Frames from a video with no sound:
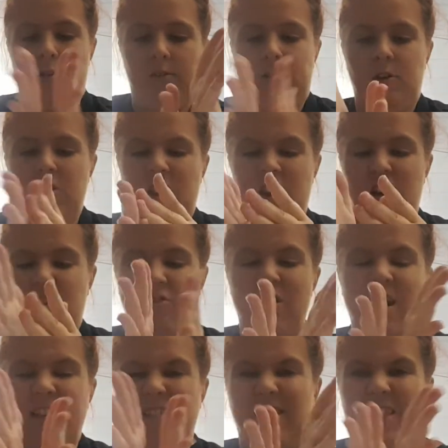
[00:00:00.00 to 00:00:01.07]
so that it
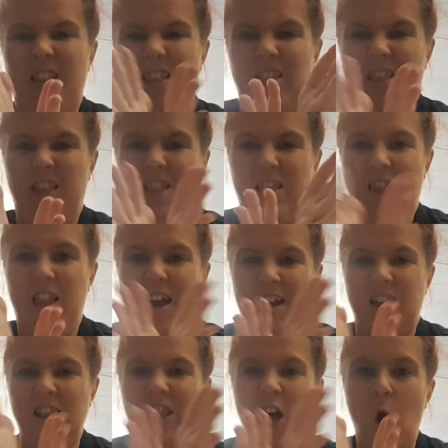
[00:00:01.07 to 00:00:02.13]
creates like
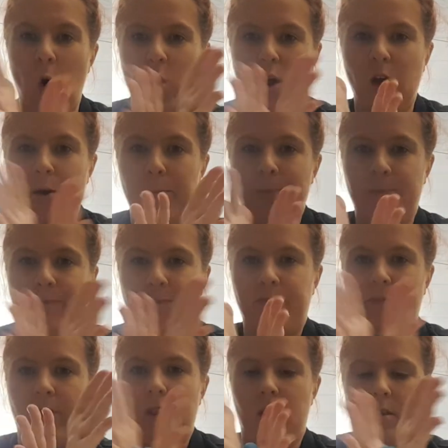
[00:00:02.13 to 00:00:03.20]
a log.
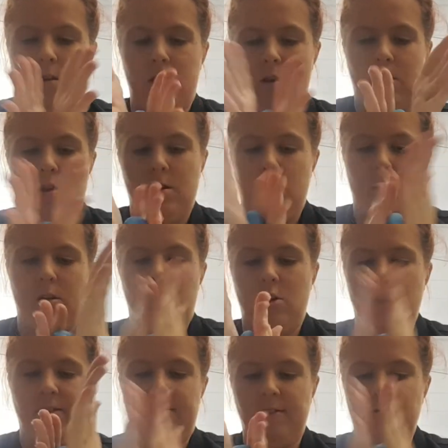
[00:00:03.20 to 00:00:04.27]

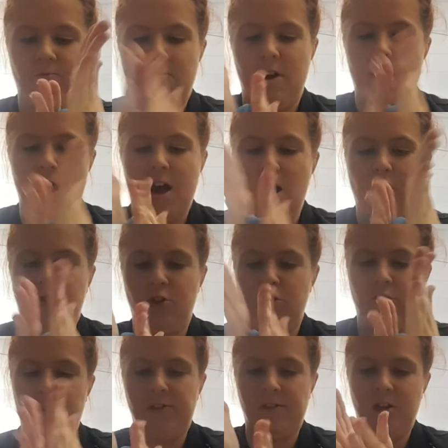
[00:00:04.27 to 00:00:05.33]
Nice and round on
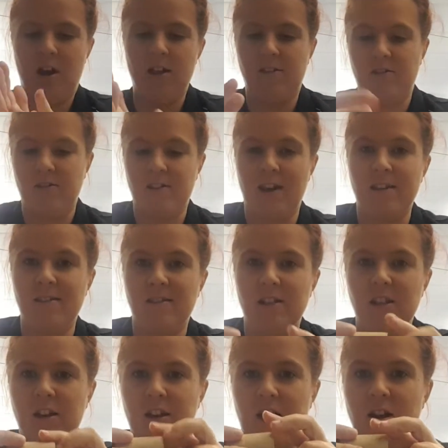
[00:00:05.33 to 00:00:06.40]
those sides because our
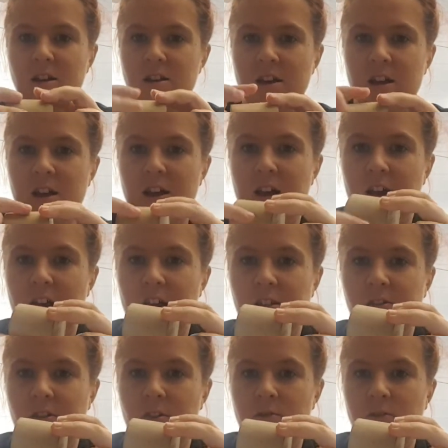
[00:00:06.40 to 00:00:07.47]
cylinder
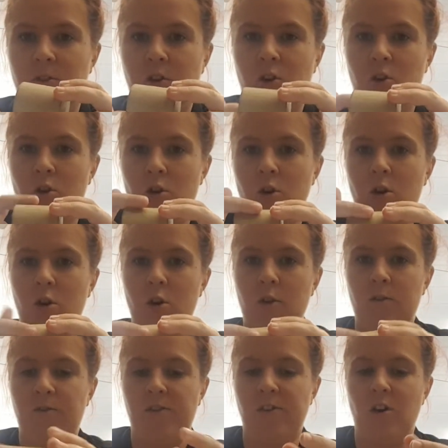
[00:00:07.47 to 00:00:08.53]
has those
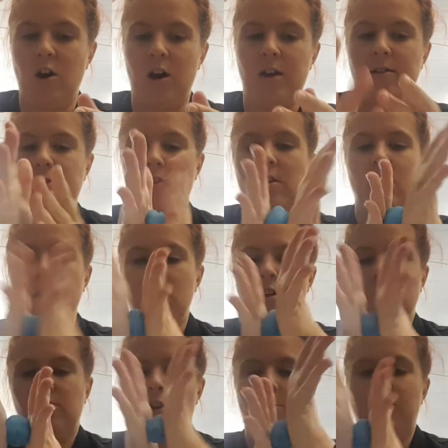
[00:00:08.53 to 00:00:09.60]
curved sides.
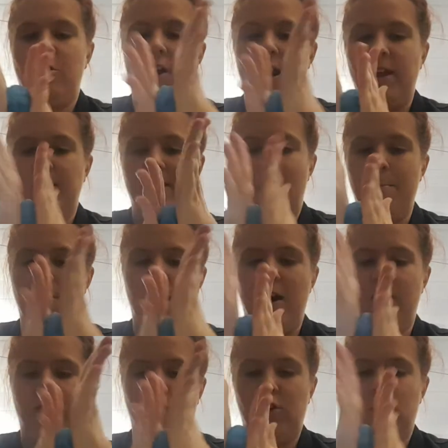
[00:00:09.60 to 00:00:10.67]
So I'm creating that
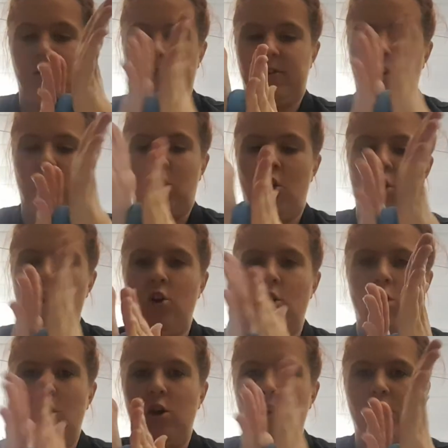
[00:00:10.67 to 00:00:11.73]
part first, the
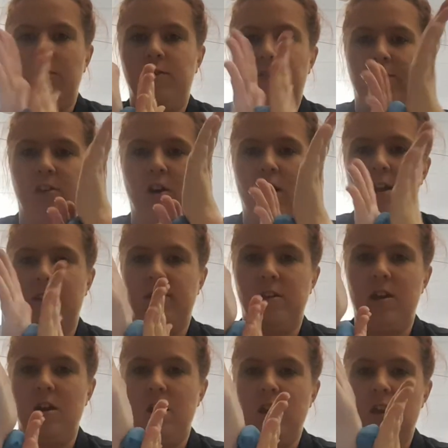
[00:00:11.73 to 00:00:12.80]
curved sides.
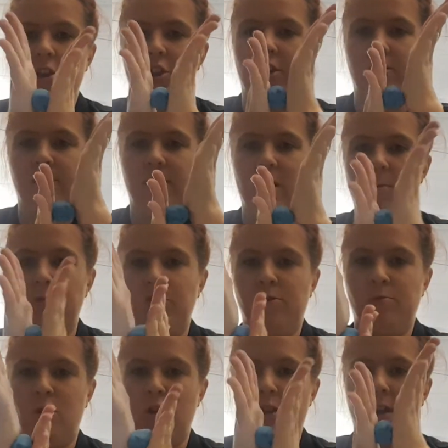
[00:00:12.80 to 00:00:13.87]
You can see I'm
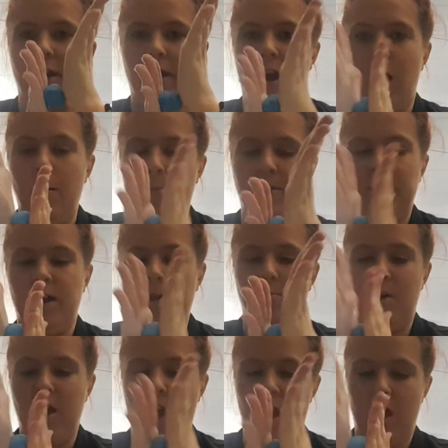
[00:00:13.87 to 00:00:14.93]
just rolling it up and down
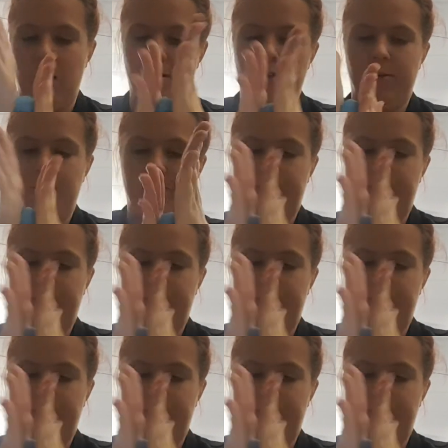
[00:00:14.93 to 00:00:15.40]
my hand.